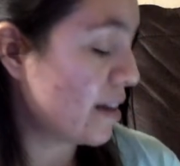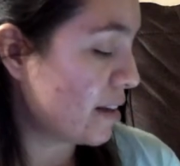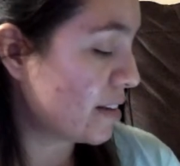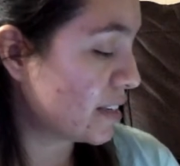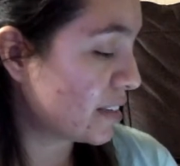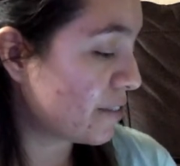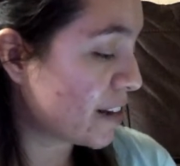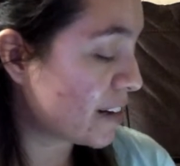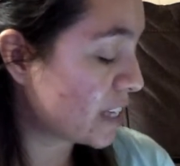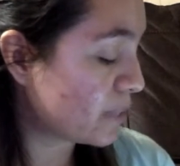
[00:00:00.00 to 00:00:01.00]
descifrar
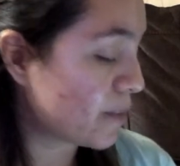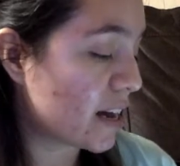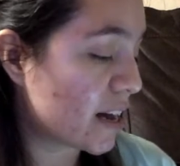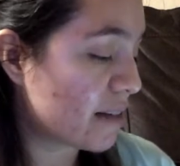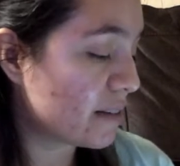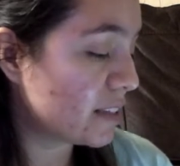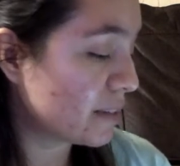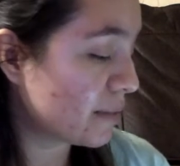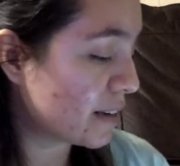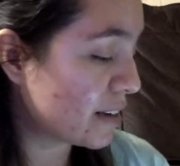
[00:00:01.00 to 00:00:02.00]
las palabras y
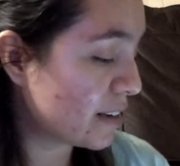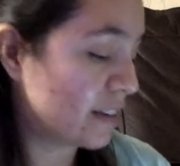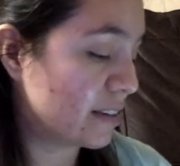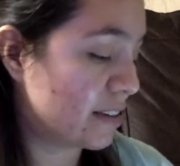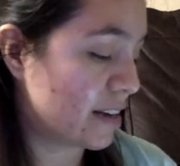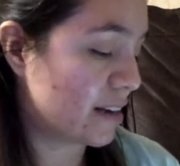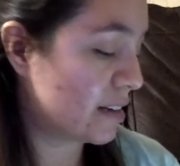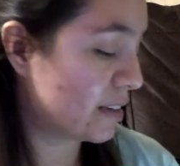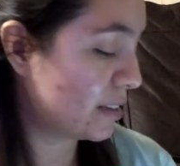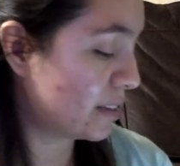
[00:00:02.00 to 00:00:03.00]
van a
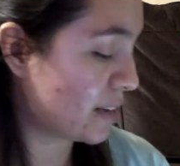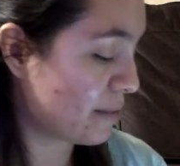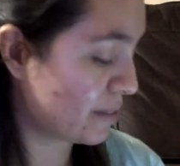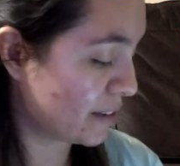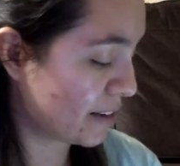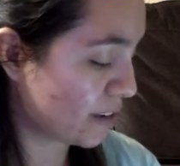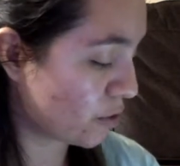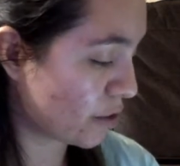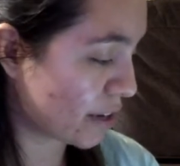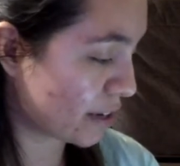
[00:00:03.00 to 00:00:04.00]
deletrearlas de la manera
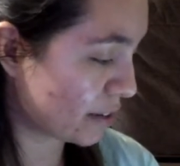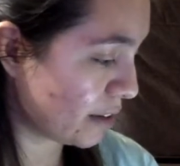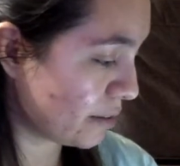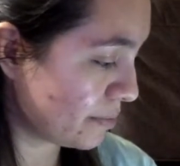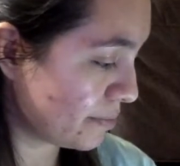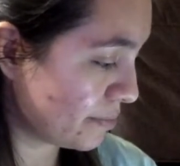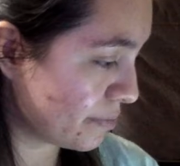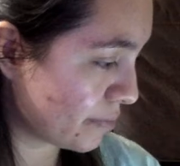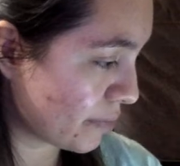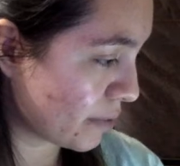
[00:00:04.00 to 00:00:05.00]
correcta.
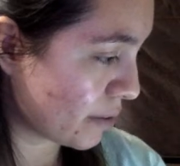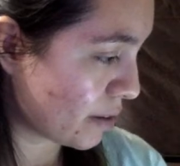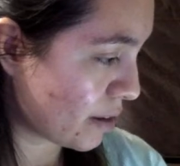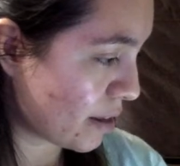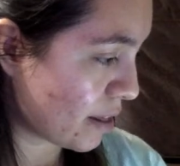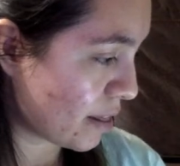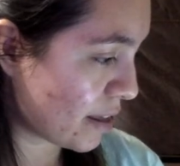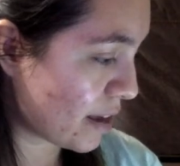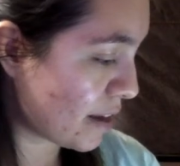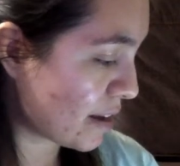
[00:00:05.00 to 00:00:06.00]

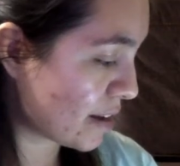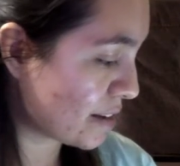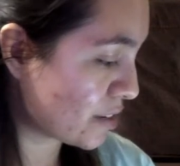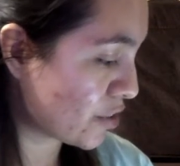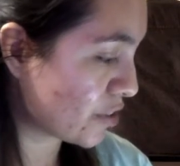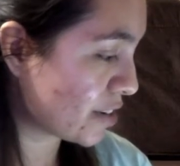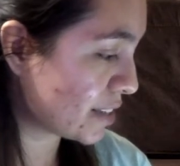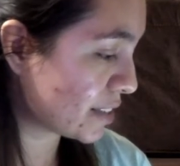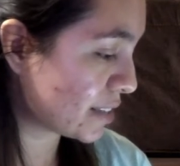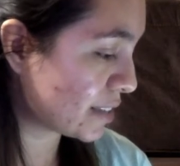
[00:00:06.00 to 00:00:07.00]
Then your
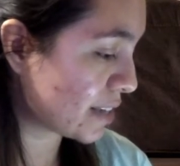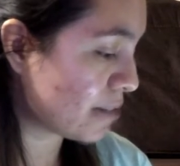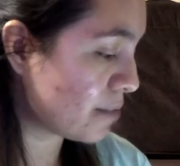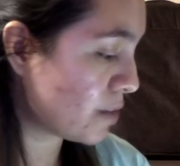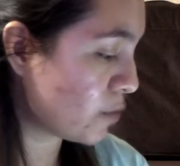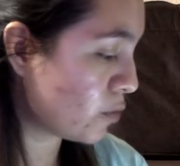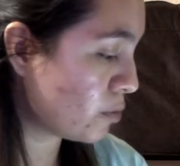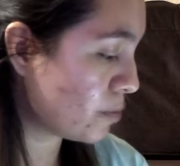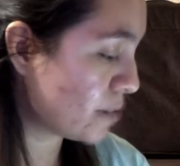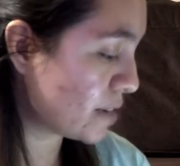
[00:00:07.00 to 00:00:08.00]
next assignment will
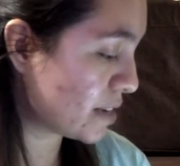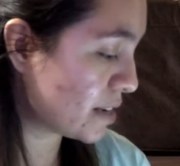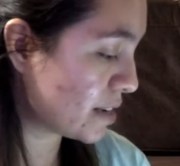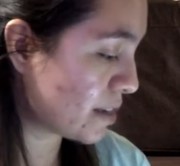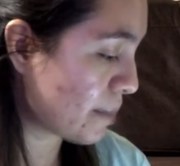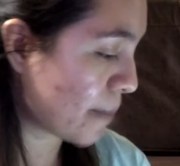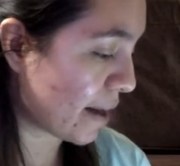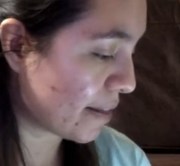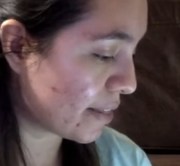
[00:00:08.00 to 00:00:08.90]
be math.